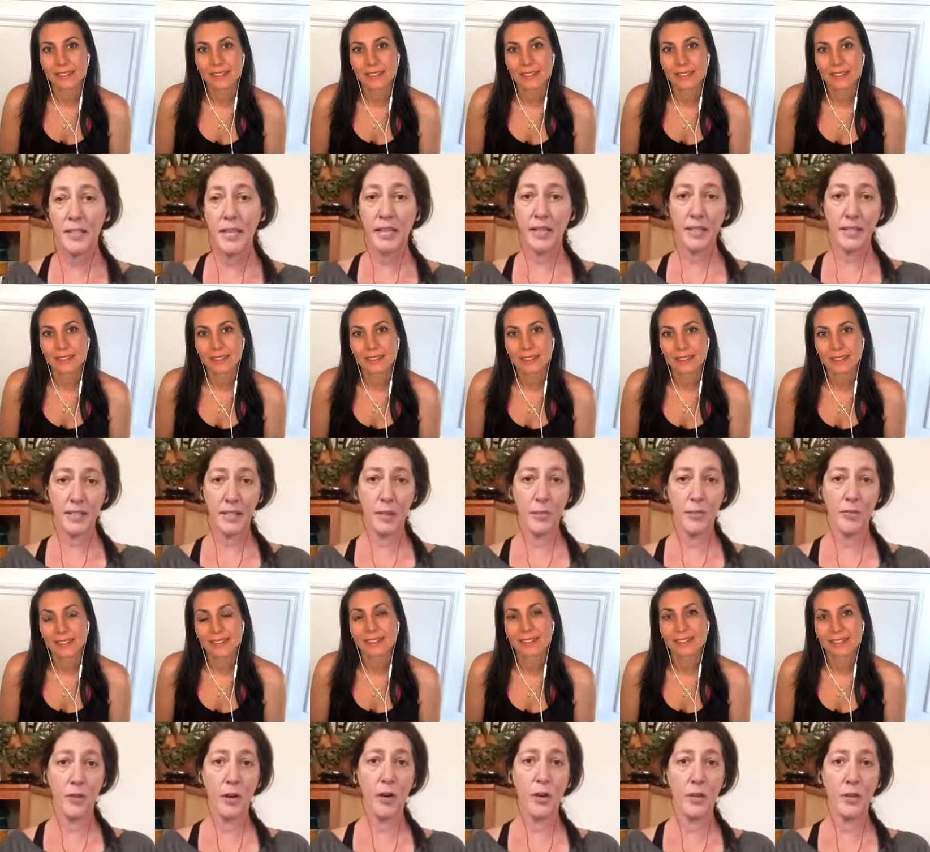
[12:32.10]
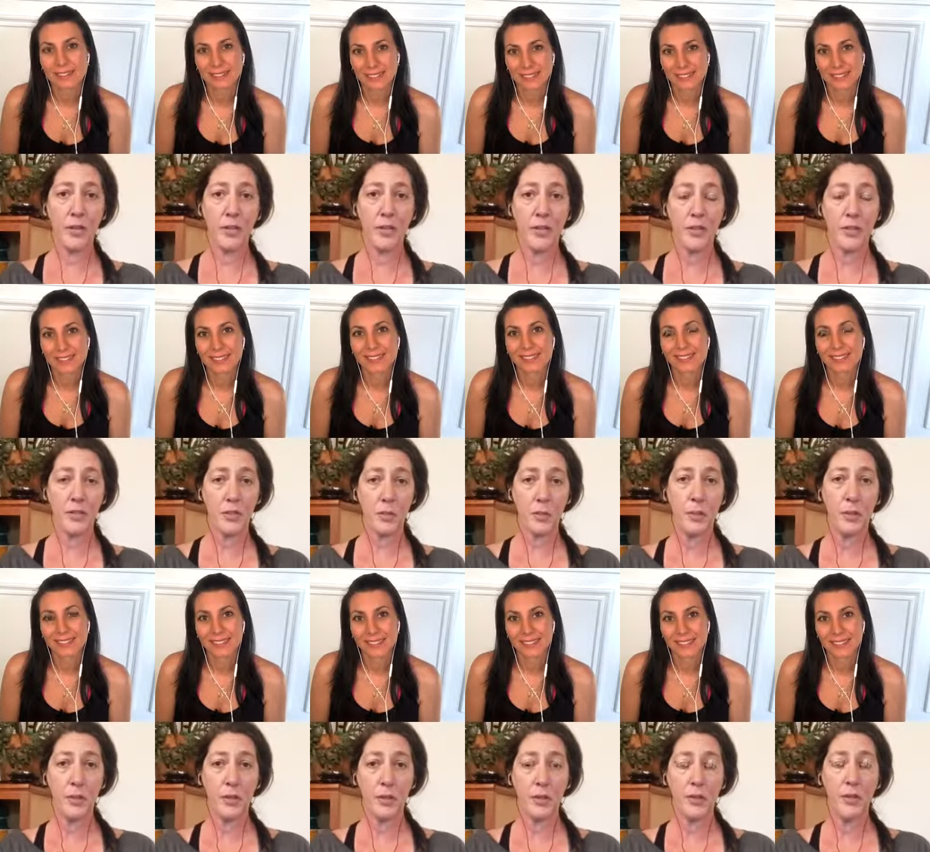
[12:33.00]
Speaker 1: take a step forward into this
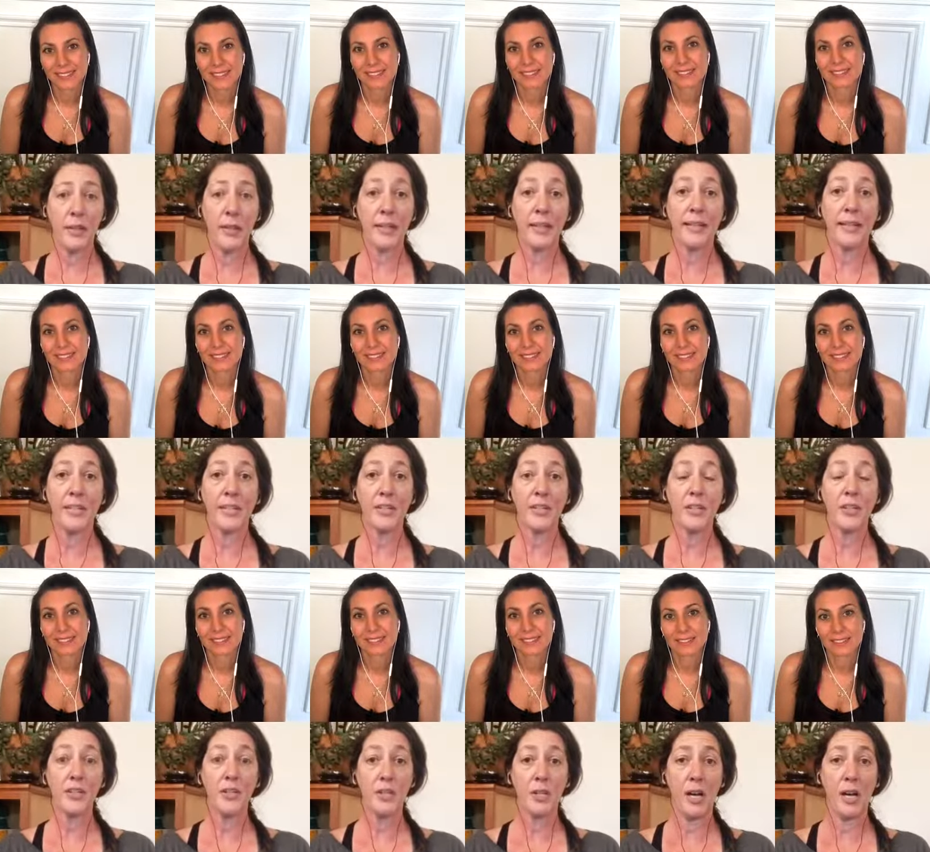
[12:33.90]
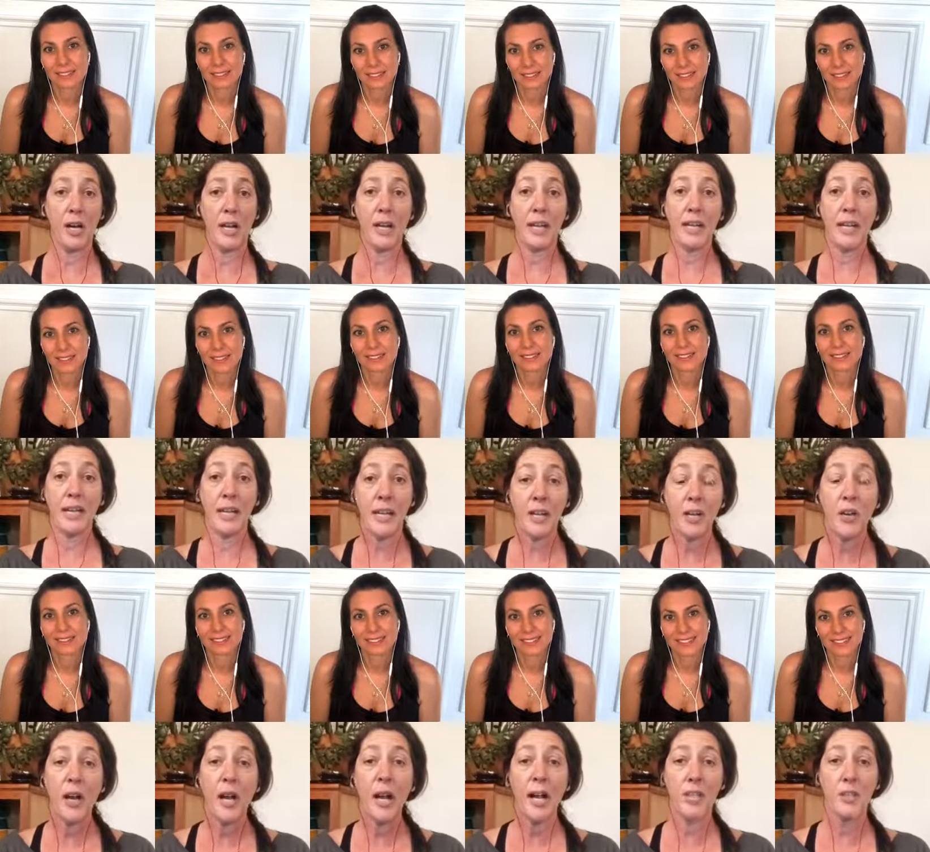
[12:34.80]
world and give it a try and
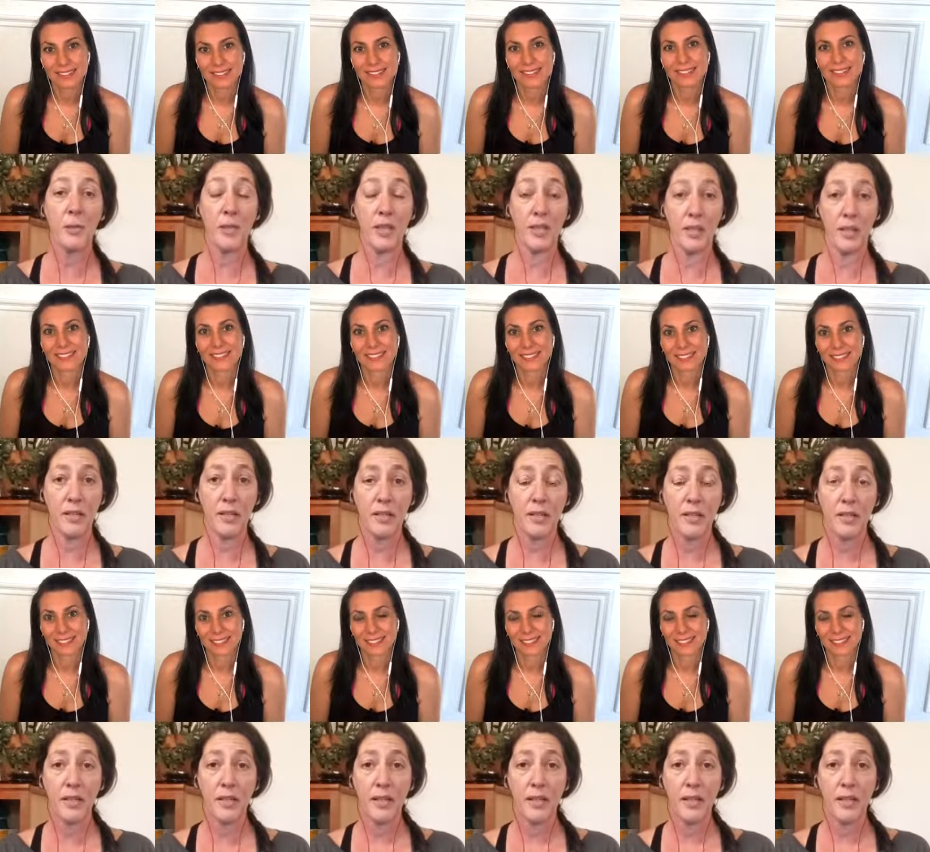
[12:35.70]
interact with it.